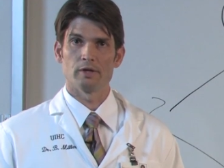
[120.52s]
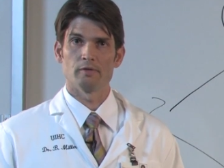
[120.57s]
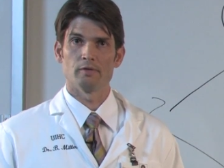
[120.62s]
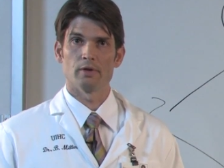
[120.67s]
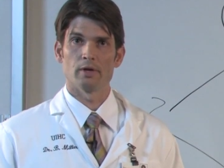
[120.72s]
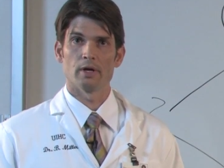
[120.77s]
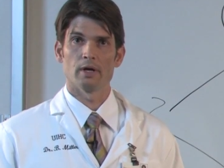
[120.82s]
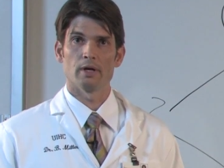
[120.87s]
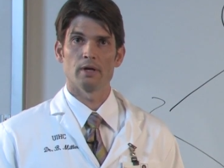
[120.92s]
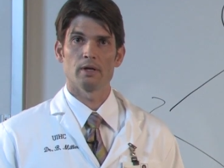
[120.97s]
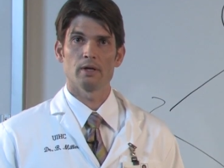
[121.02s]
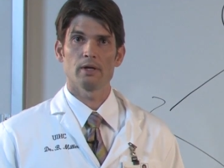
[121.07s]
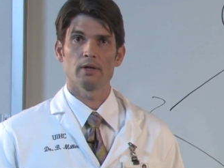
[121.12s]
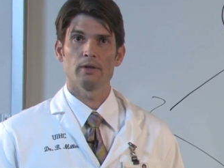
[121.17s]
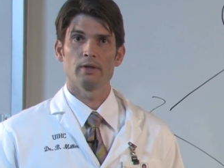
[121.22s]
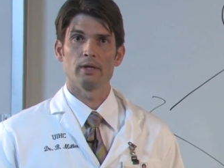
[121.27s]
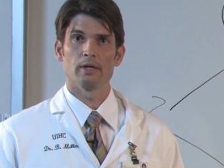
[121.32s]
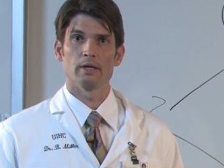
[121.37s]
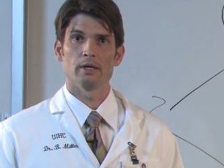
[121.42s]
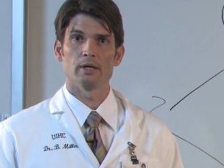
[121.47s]
of the,
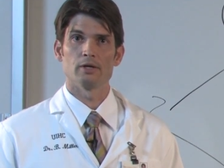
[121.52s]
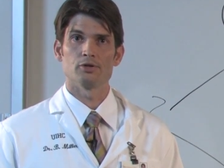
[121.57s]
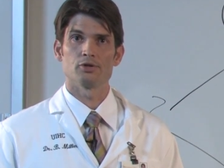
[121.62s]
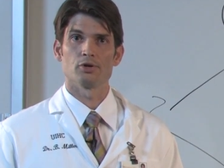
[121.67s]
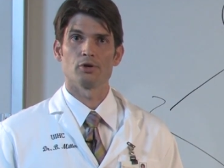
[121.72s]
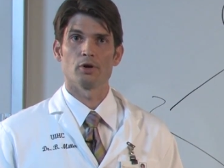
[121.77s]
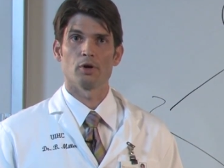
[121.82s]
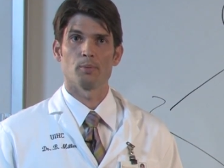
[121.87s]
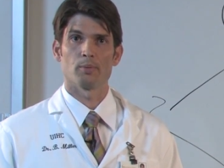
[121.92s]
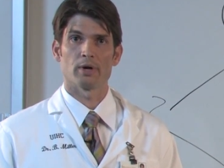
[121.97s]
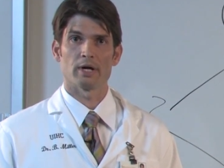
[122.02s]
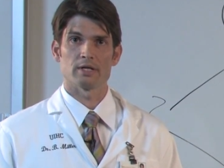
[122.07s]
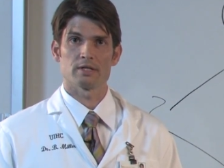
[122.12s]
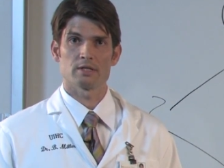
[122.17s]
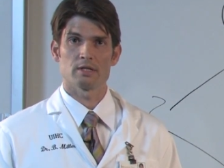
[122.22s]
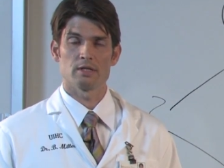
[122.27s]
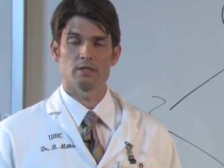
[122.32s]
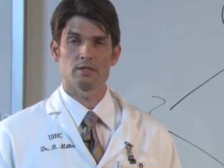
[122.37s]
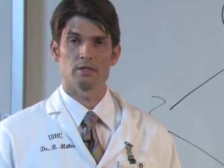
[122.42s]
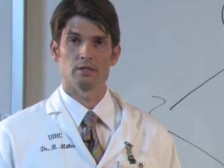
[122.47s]
the internal
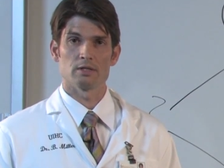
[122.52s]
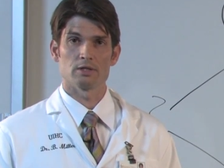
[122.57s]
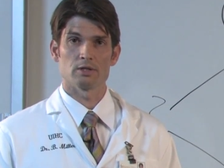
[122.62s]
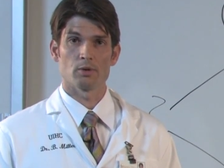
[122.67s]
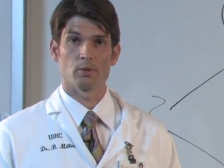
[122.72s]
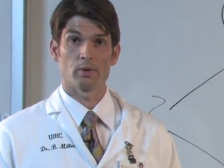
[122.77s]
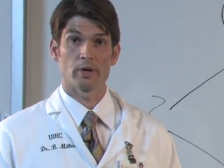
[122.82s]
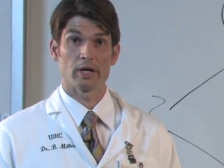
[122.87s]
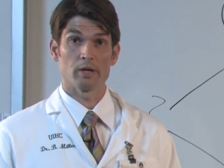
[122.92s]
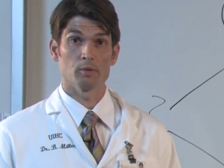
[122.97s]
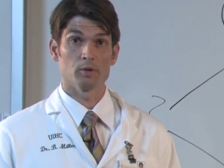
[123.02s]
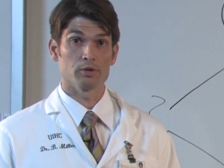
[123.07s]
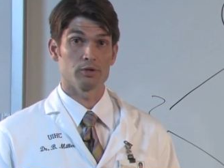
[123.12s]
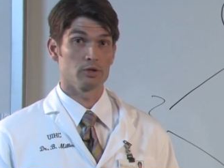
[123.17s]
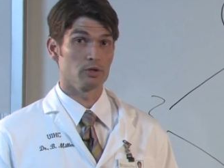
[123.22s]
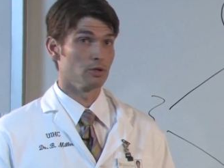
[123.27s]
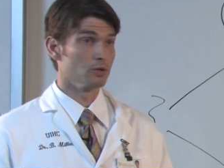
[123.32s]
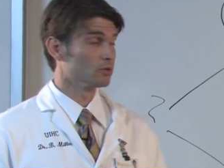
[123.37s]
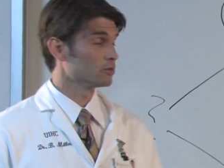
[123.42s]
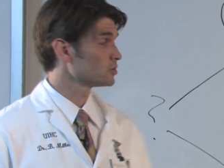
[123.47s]
prostheses that we're able
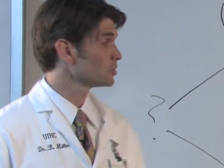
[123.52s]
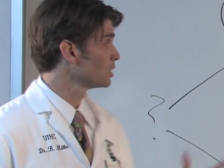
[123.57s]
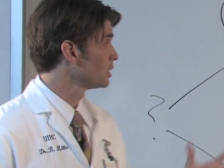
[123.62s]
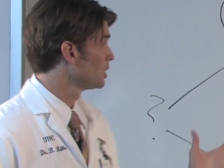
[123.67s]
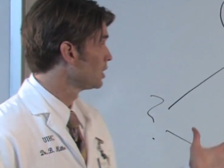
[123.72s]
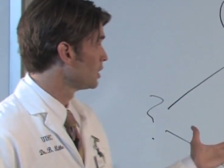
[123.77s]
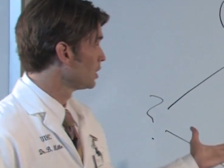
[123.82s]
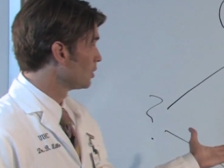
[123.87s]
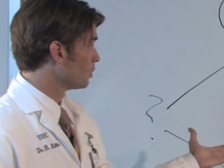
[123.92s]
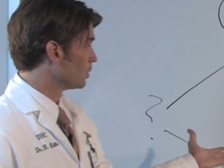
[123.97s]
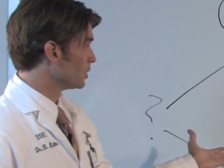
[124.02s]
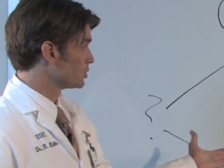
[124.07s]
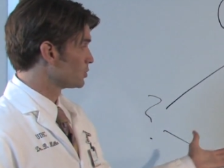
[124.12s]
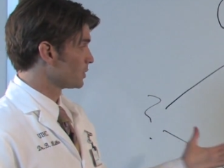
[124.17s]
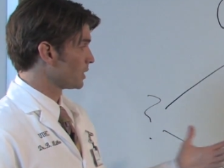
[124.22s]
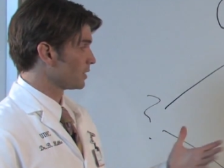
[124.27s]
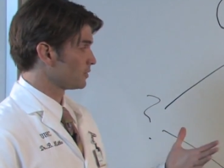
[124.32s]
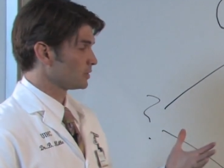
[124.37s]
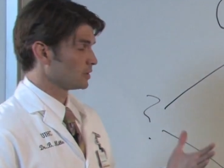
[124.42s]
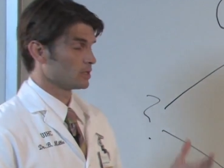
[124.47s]
to use. Once
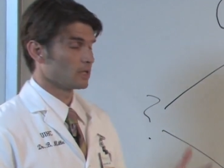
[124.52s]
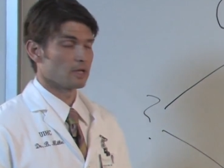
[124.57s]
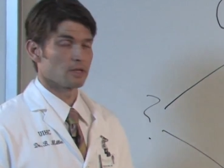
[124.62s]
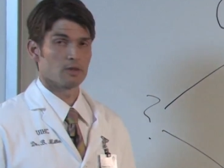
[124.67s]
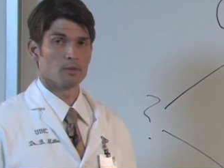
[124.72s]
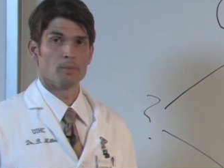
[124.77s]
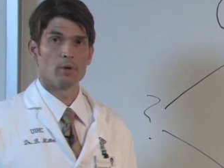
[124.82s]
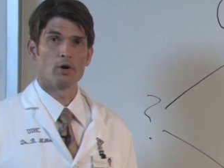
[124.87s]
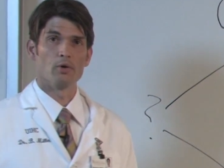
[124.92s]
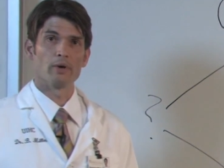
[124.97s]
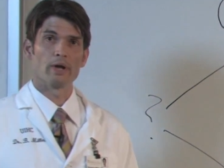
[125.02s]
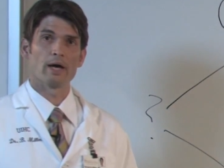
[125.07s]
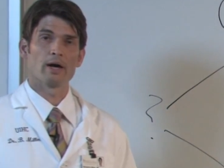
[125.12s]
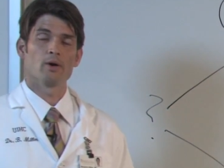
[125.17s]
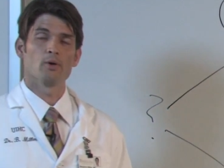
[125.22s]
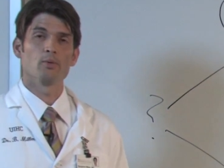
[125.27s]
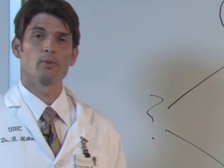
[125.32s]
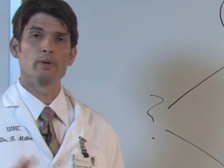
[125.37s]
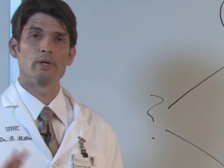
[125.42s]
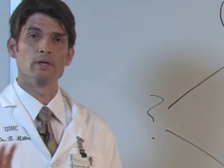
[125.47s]
we have to take the bone
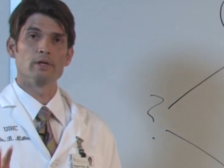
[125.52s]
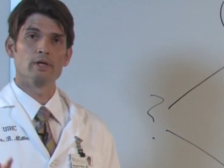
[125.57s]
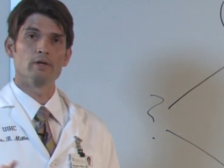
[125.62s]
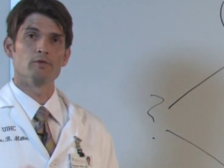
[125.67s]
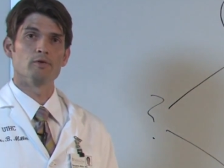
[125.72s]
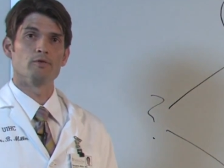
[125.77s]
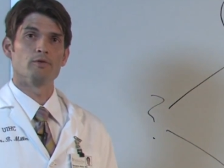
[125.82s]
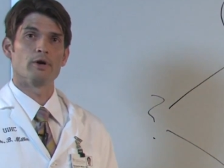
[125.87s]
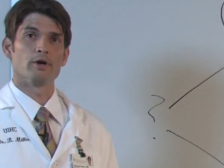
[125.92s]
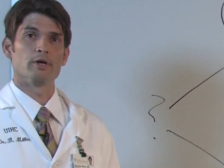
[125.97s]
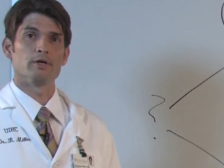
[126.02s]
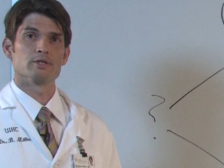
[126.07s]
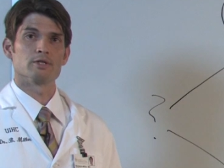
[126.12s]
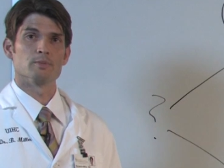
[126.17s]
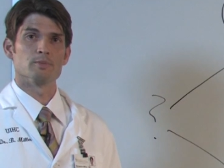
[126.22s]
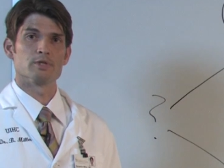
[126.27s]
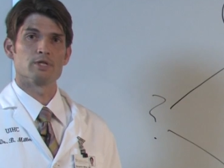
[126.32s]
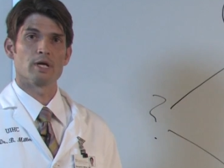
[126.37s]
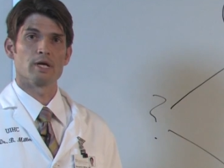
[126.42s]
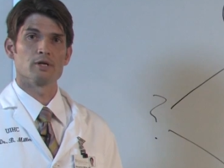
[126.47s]
out, we leave a very
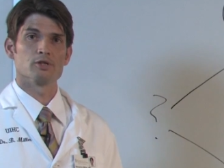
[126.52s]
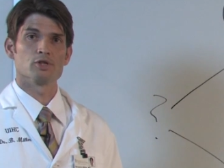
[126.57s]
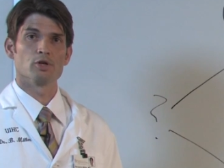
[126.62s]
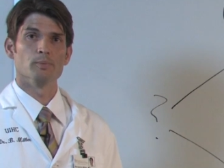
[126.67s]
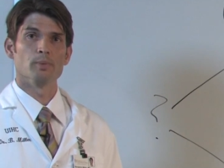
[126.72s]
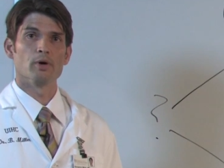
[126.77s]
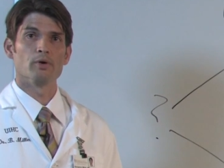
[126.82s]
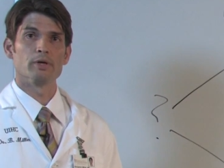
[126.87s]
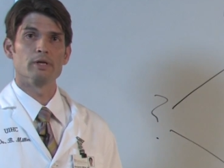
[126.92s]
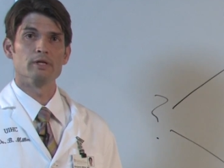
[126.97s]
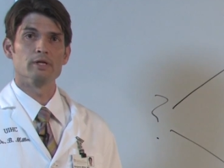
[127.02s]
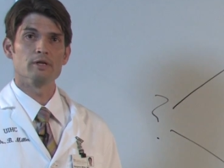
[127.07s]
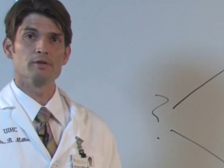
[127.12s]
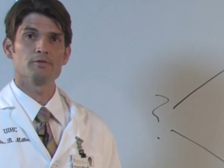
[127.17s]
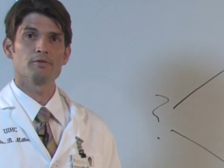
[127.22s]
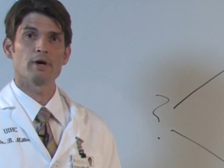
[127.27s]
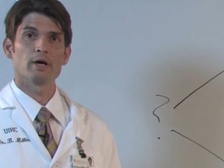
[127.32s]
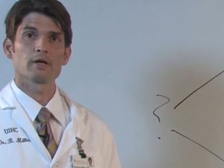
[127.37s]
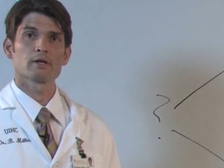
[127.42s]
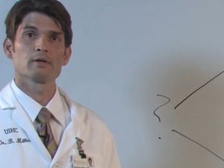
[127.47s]
substantial bony
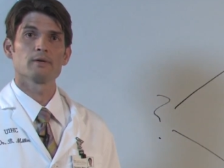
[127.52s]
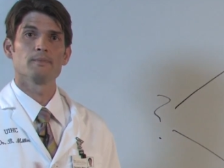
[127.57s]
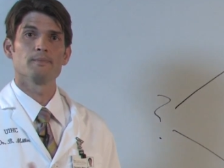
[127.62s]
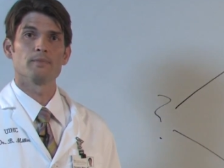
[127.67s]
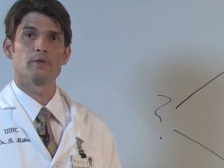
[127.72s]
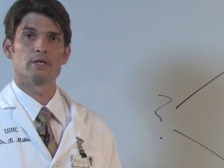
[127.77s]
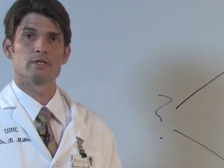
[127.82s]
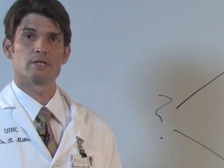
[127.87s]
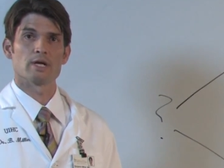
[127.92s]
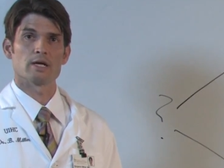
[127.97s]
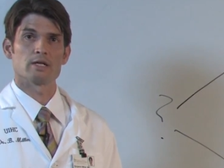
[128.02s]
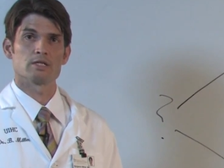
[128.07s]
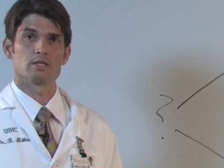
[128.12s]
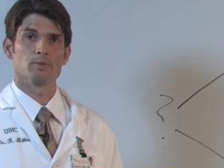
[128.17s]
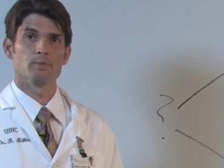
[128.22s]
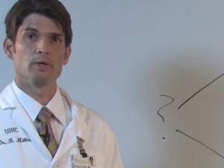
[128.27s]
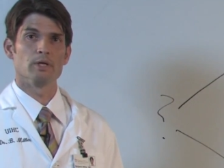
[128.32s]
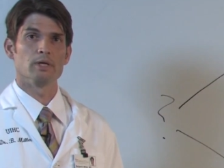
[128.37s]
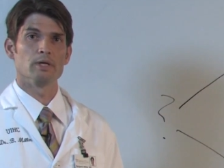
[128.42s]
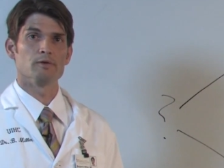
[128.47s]
defect. This has
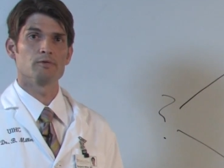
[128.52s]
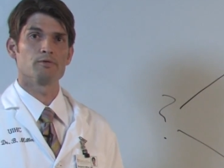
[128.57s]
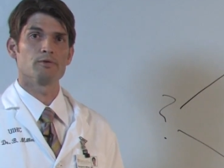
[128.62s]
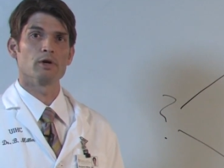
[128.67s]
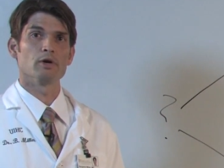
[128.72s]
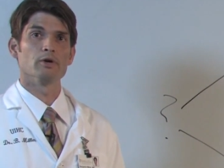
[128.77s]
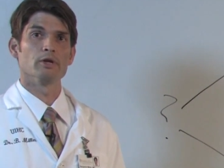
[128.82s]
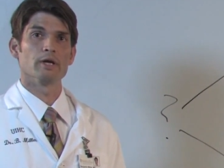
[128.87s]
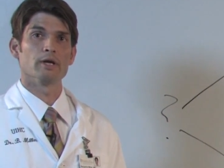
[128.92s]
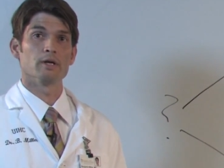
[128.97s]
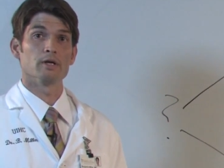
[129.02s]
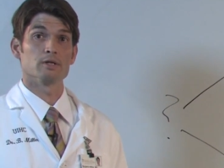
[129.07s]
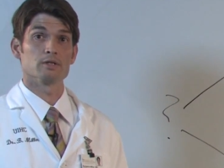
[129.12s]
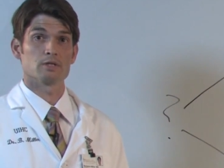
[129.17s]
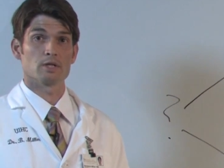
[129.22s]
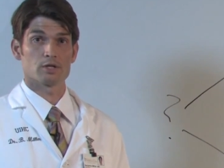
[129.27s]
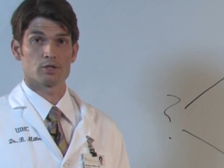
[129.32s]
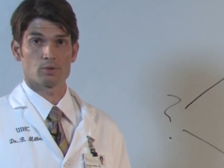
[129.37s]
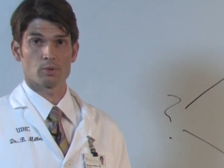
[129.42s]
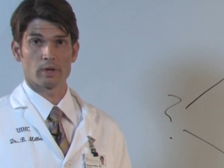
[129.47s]
to be filled in in
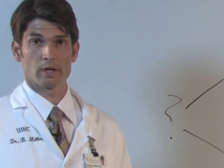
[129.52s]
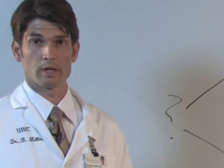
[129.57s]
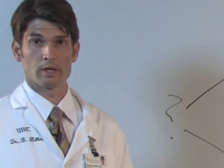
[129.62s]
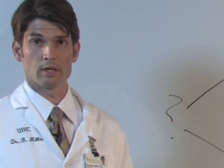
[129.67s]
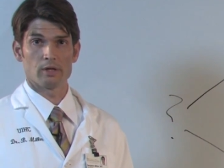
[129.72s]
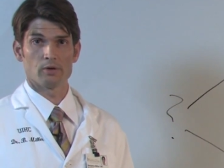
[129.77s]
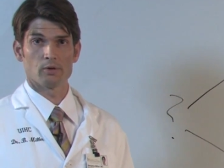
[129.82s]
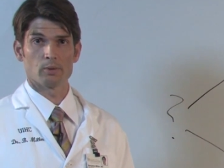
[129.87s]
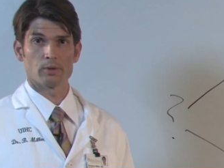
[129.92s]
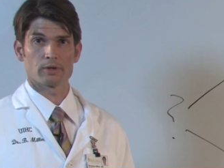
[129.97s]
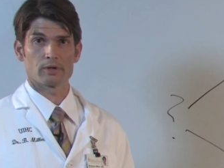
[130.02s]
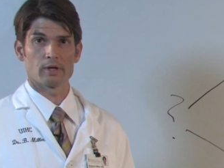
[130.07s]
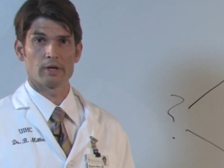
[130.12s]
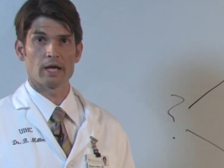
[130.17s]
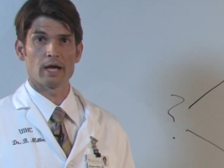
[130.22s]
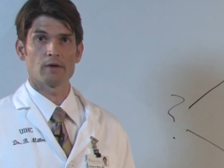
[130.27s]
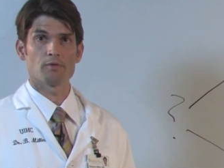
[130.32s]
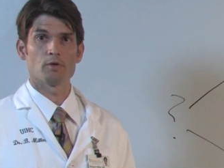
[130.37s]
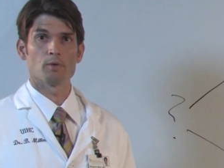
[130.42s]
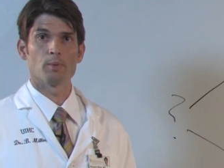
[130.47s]
such a way either with
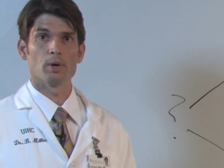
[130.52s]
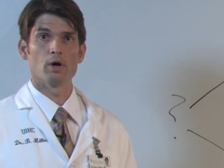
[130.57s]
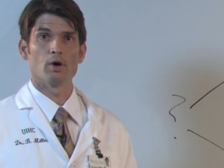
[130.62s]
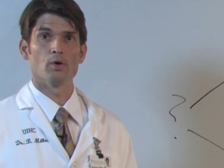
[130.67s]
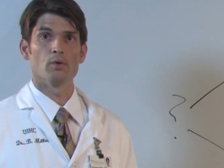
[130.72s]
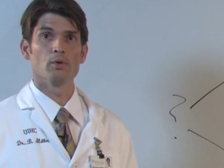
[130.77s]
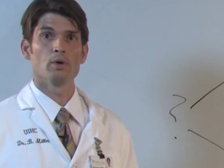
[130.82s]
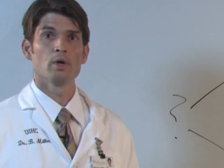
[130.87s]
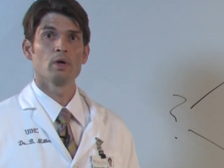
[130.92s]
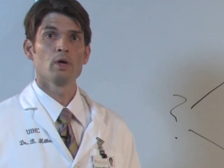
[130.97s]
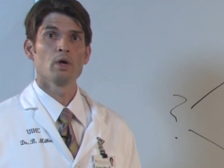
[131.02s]
cadaver bone